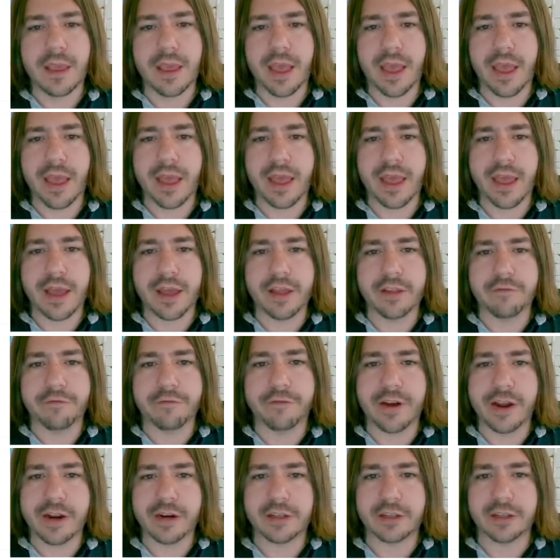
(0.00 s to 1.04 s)
And
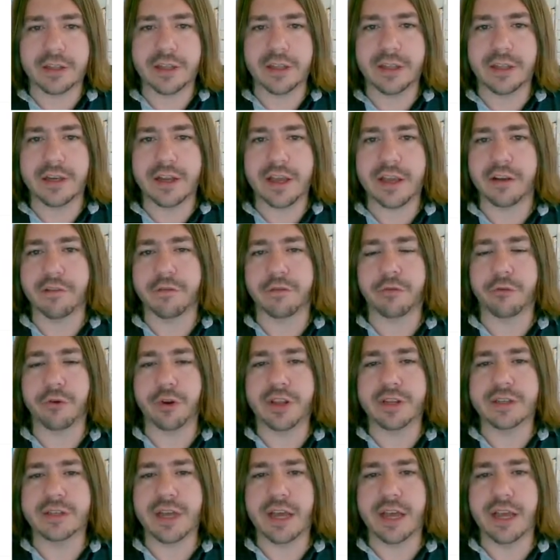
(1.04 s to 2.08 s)
finally, negative
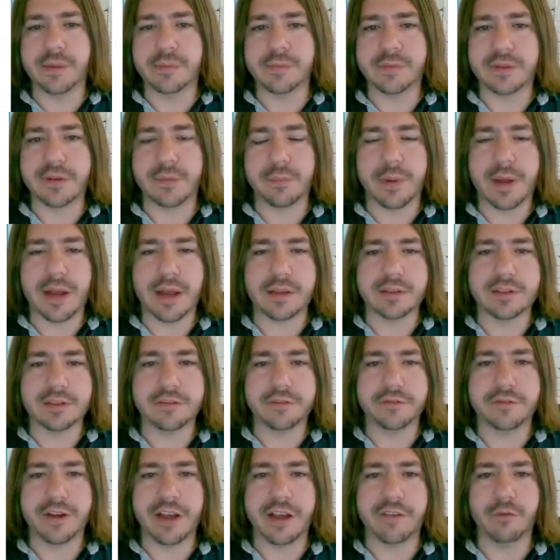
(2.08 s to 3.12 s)
three times
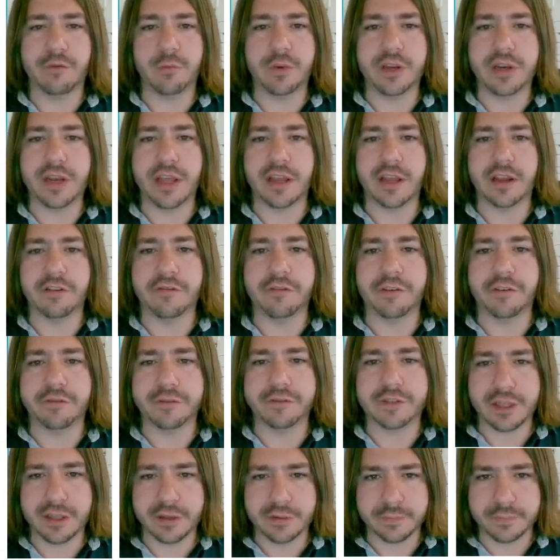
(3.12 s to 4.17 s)
positive five will be negative
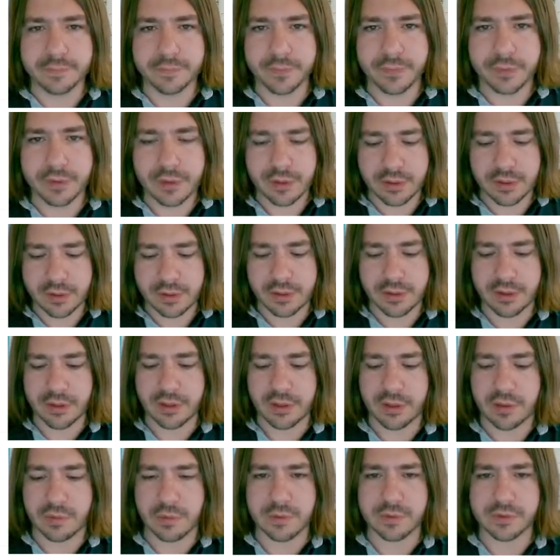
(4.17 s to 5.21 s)
fifteen
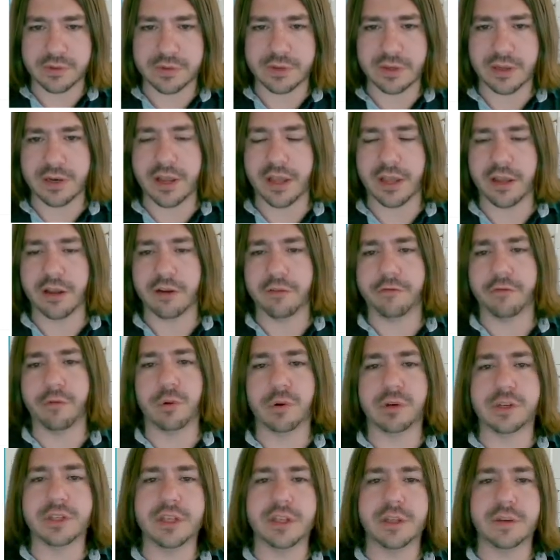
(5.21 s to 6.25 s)
equals negative
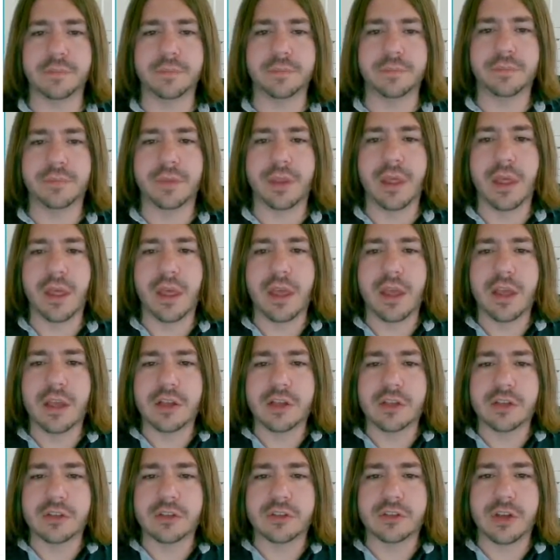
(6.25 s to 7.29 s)
fourteen.
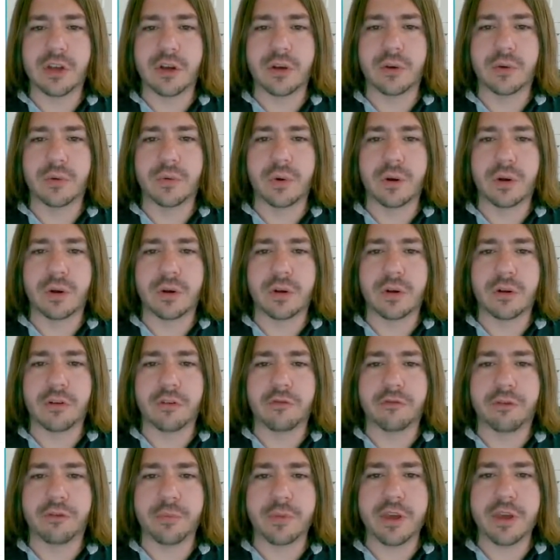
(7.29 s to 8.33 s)
So
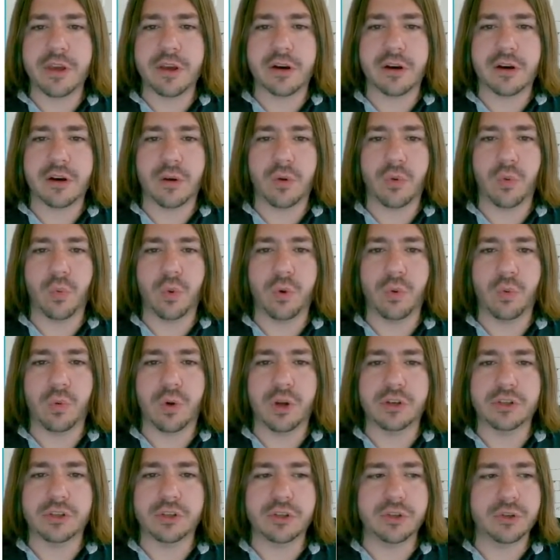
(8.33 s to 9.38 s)
from here, we
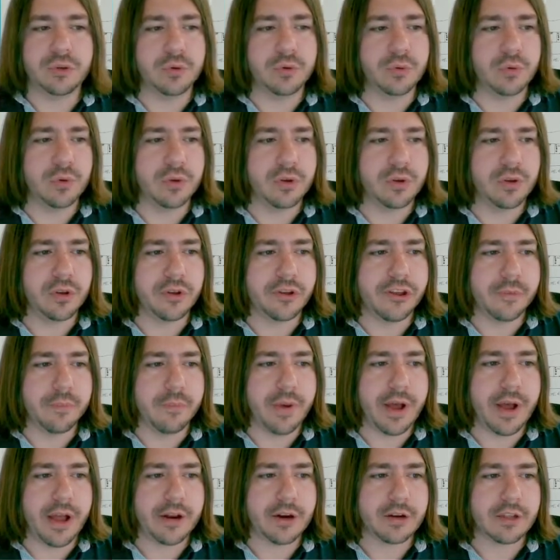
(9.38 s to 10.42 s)
want to
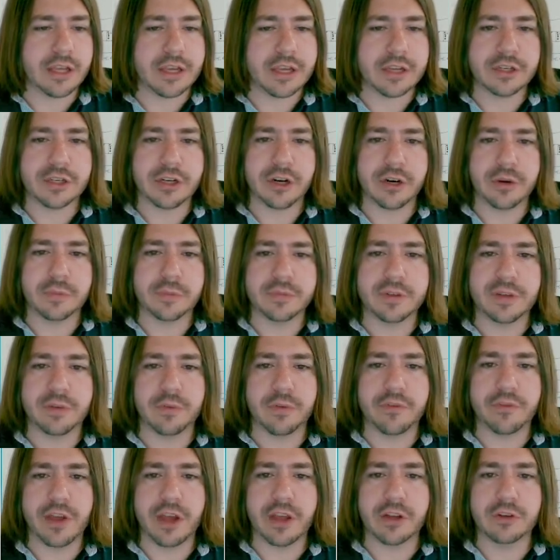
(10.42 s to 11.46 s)
combine our like terms, and
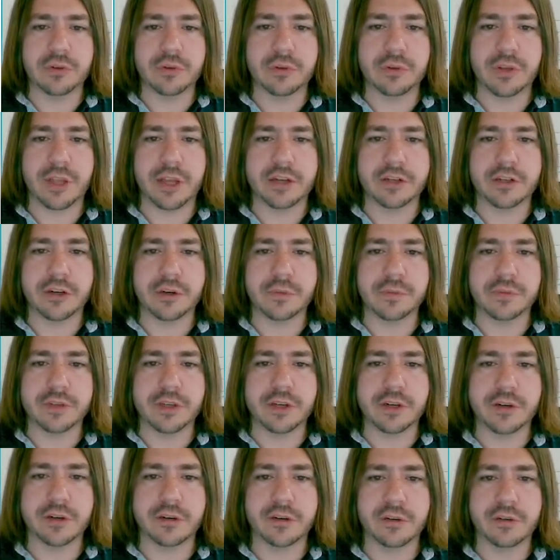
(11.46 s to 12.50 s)
we've got two like terms
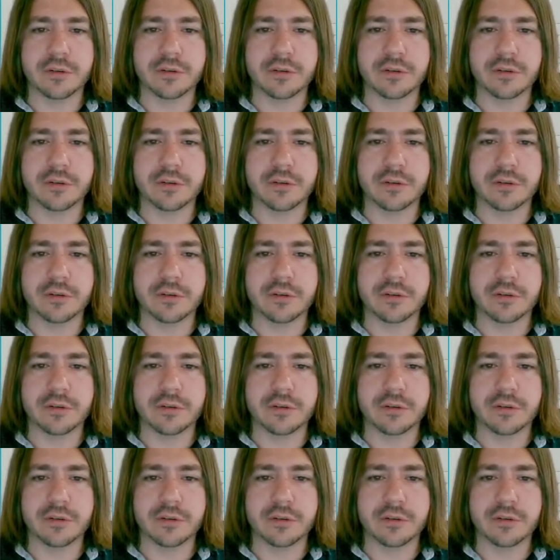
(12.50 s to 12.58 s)
here.